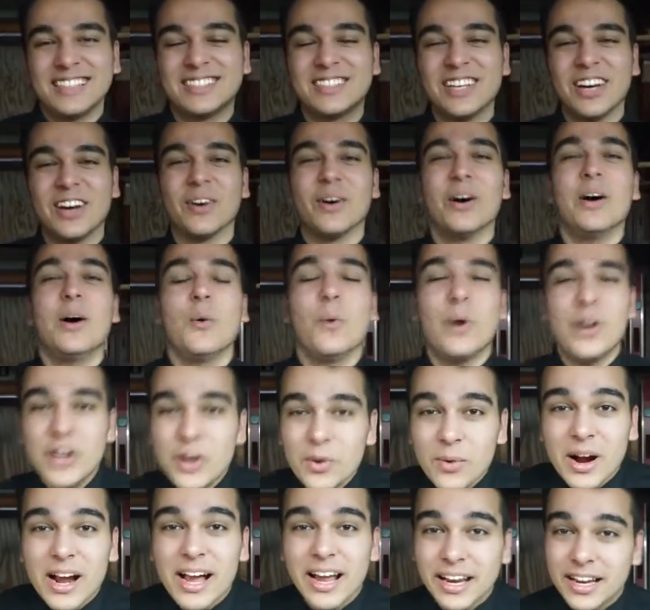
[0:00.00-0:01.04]
so, when
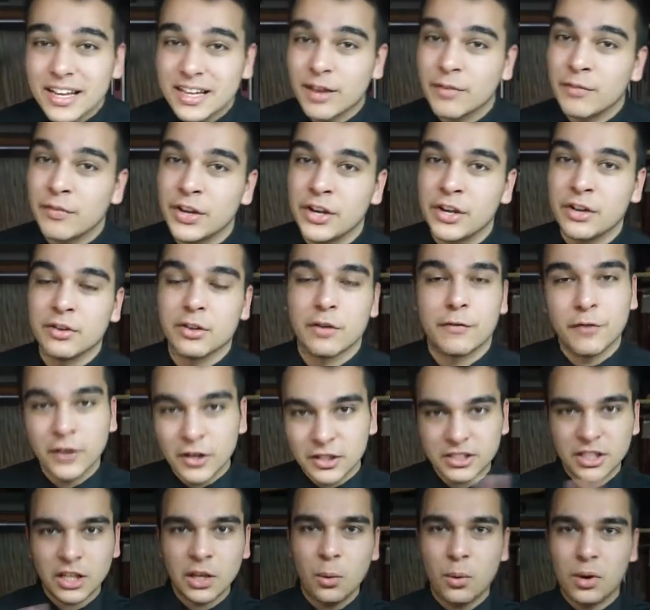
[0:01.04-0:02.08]
you are editing a video, the
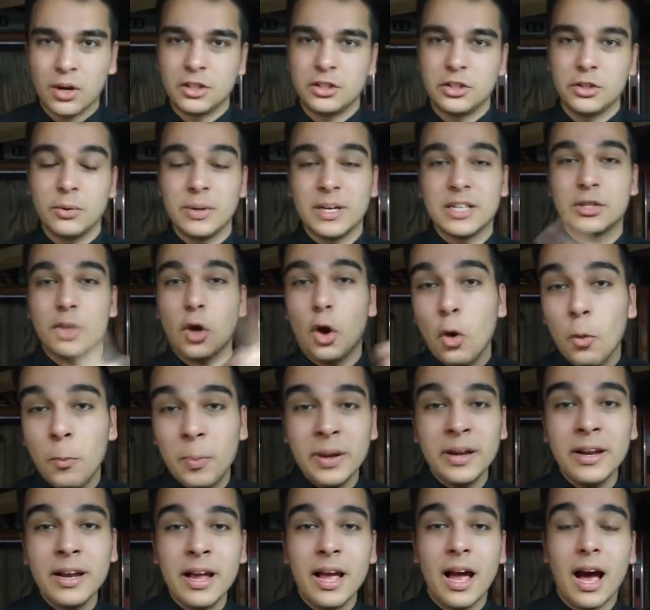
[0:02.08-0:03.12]
first thing you want to do is
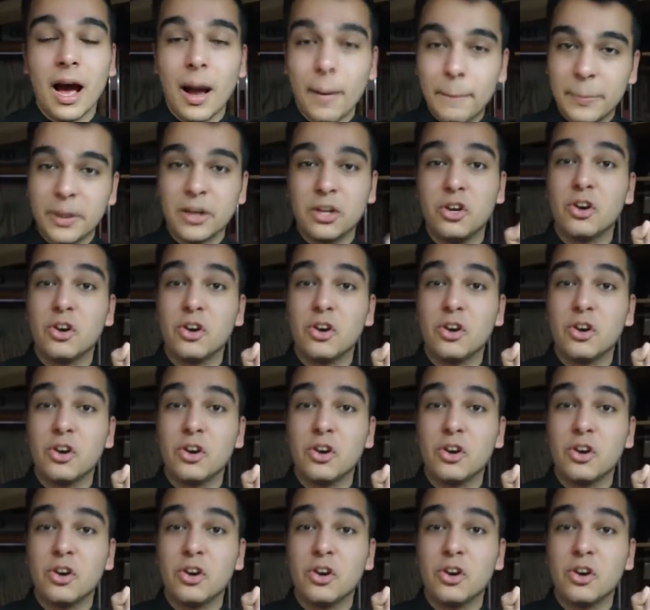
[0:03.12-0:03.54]
open up